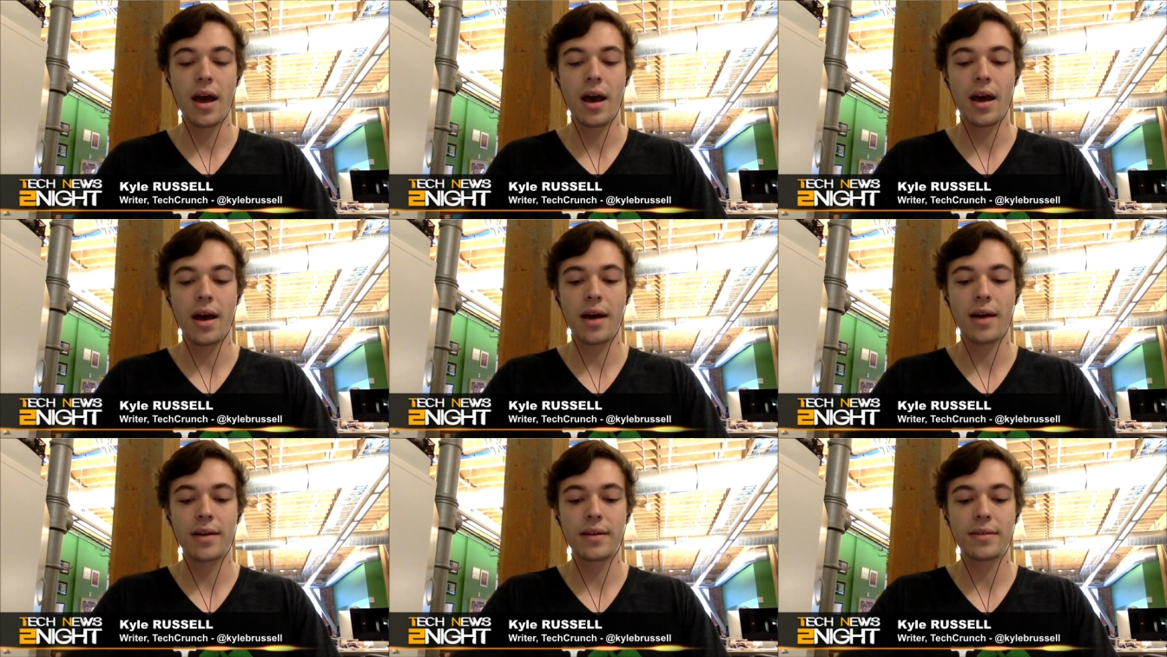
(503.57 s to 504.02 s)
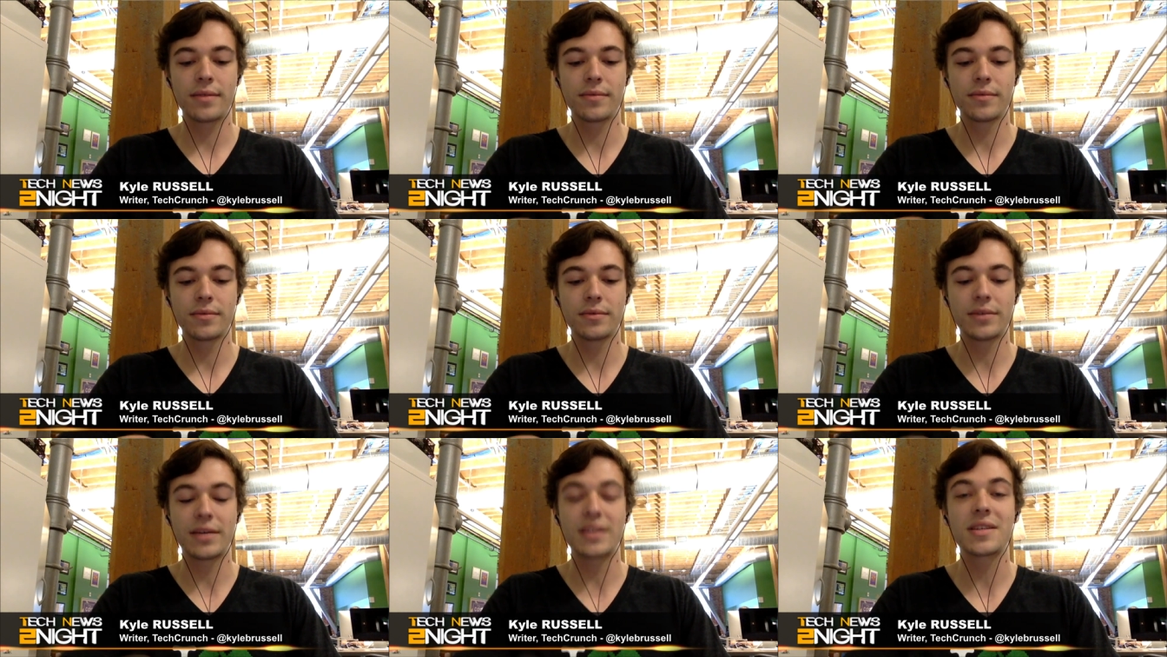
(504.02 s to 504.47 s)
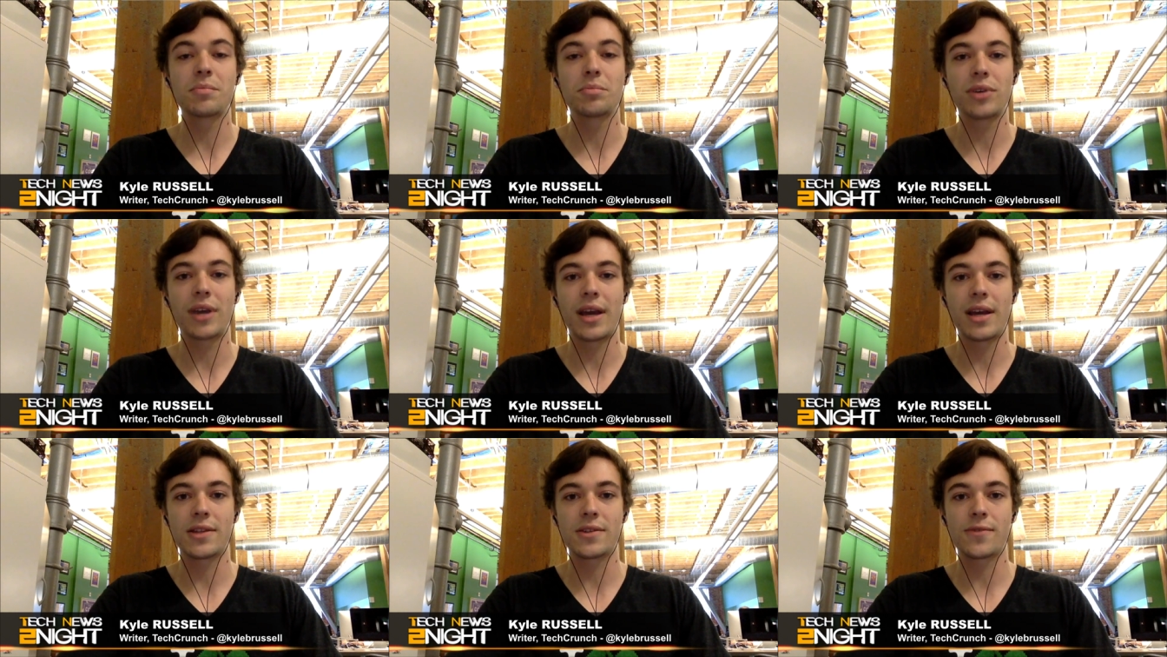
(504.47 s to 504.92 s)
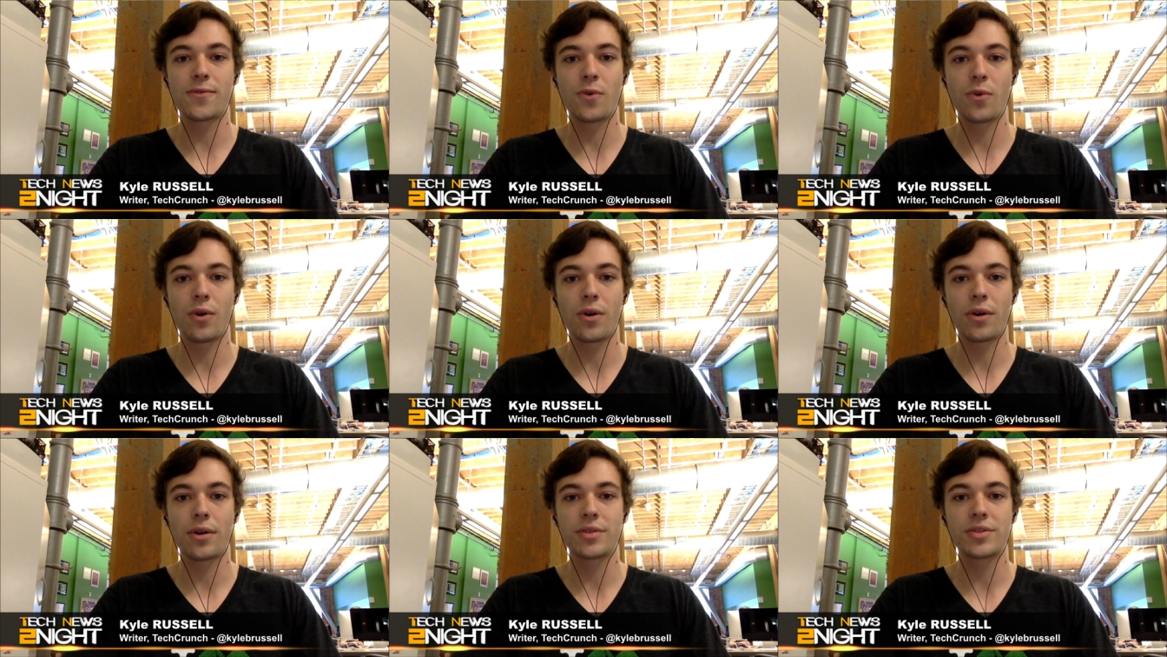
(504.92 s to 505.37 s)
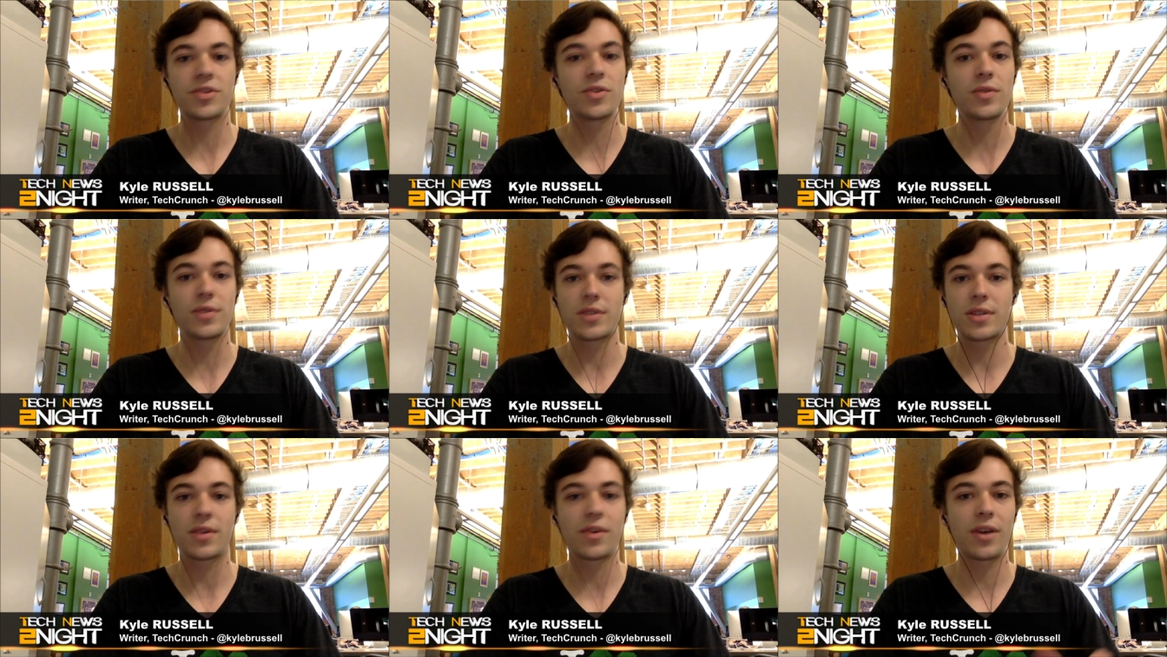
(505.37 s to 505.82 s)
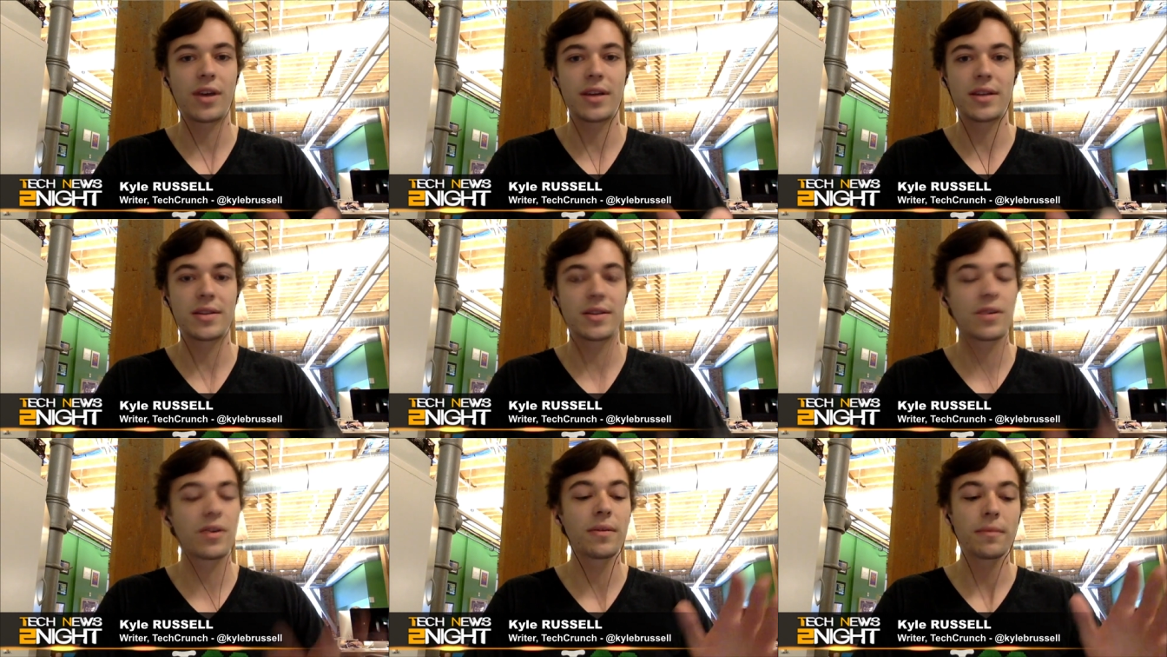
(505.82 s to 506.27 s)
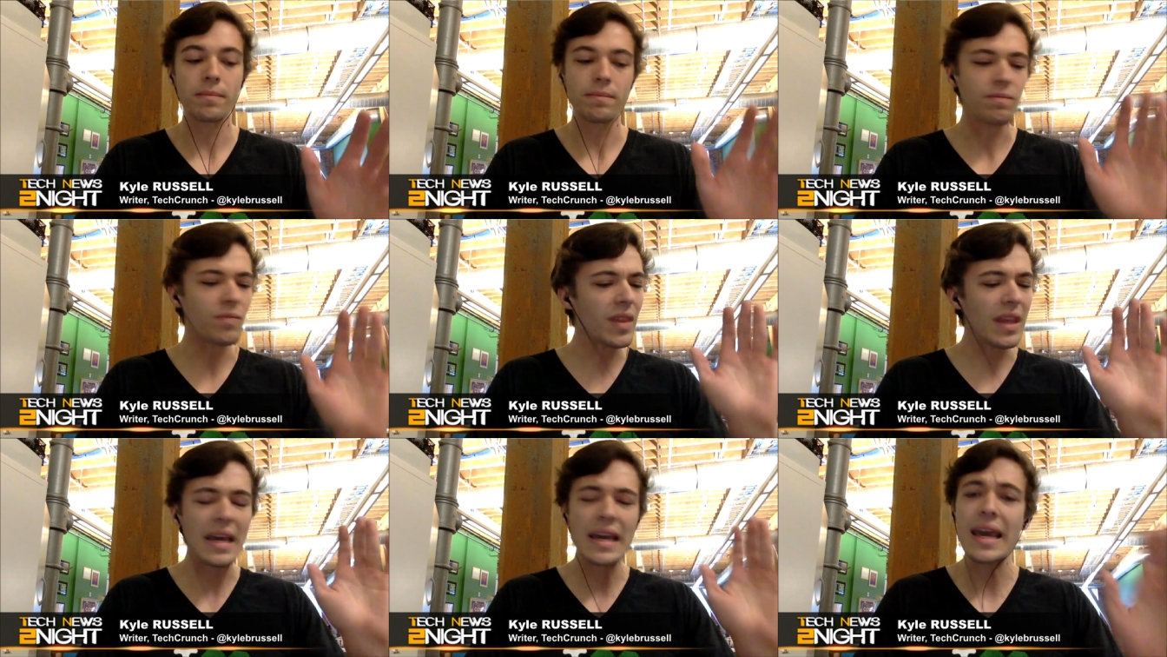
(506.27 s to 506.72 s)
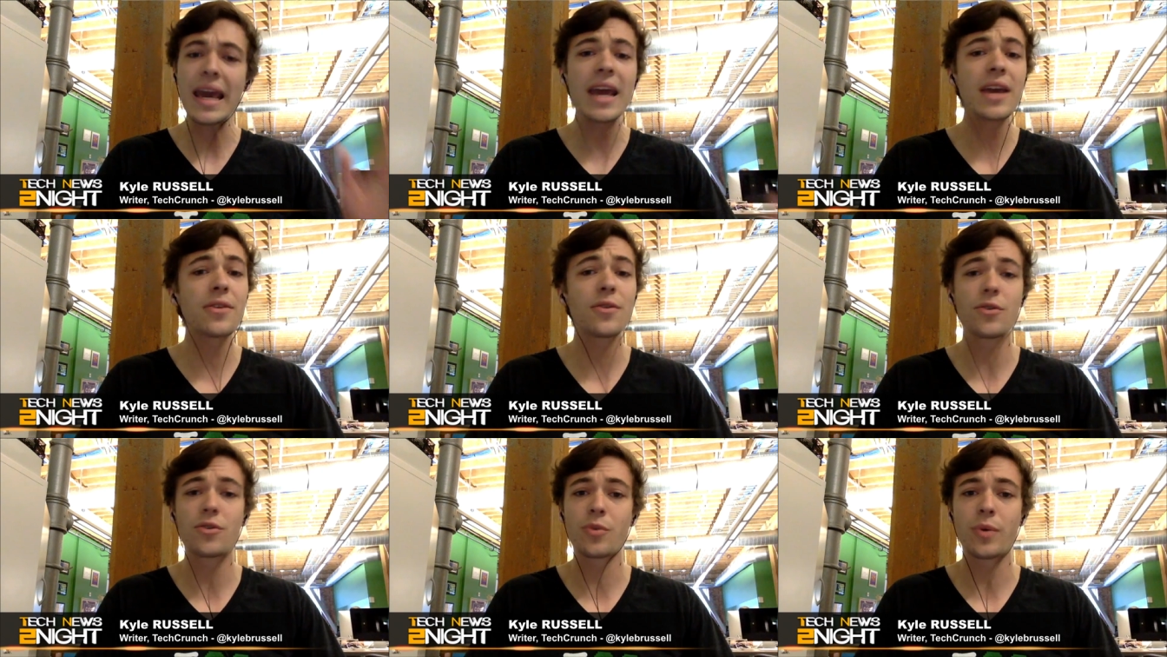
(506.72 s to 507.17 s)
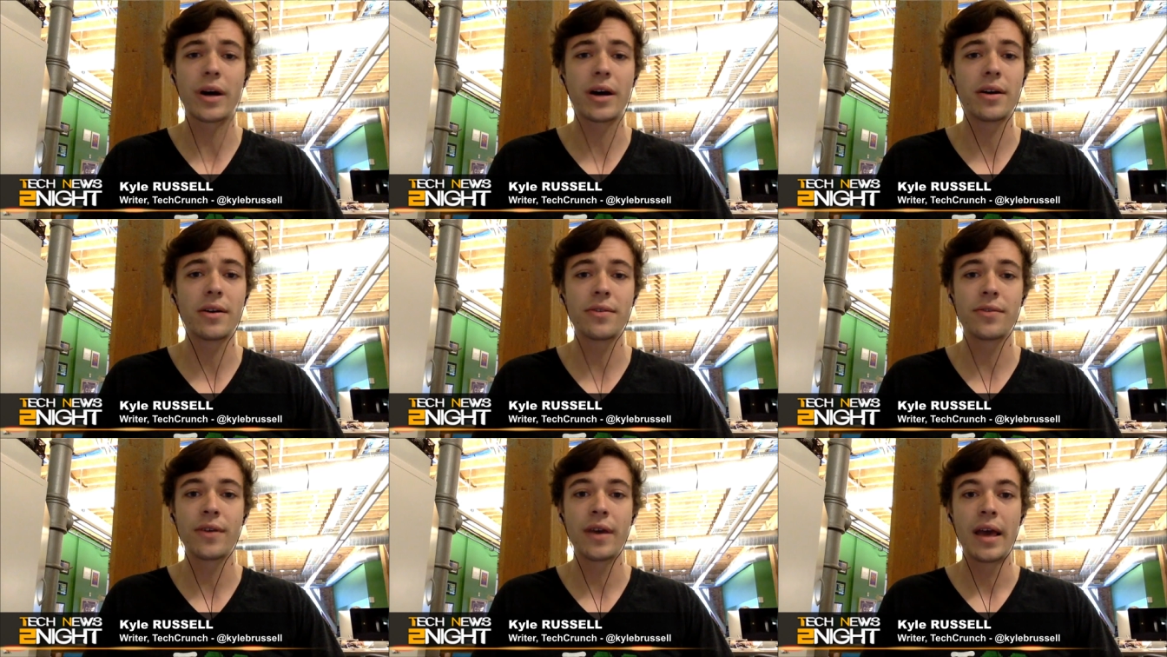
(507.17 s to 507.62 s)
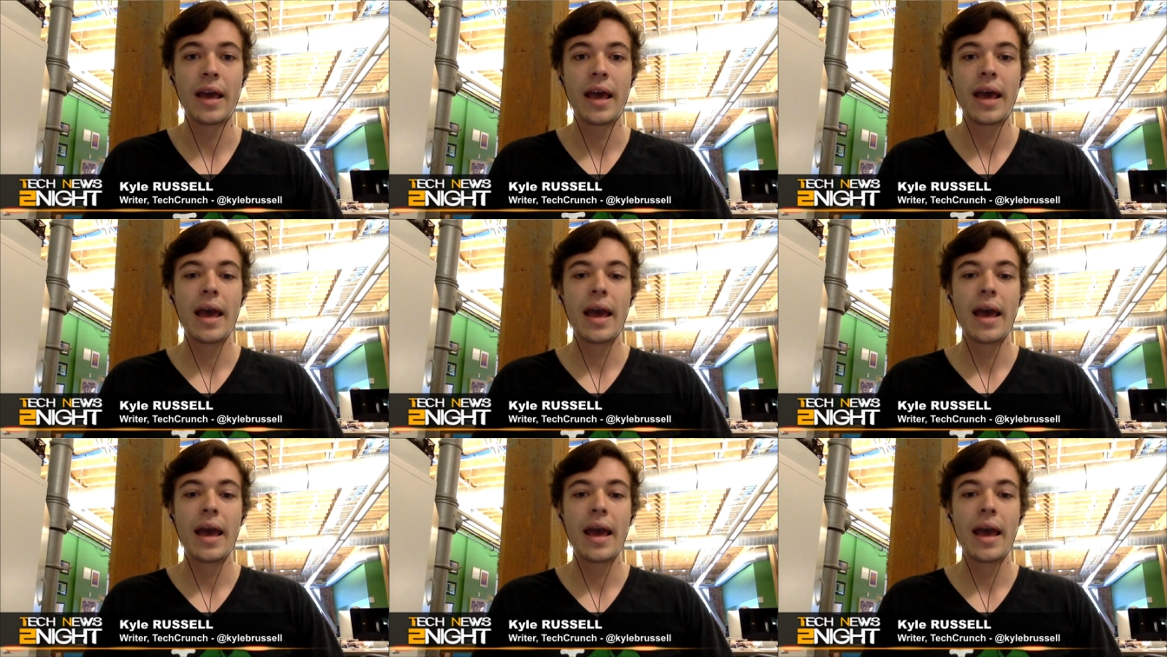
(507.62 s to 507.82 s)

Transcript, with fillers: uh, lesson plans for students' grades K through 12.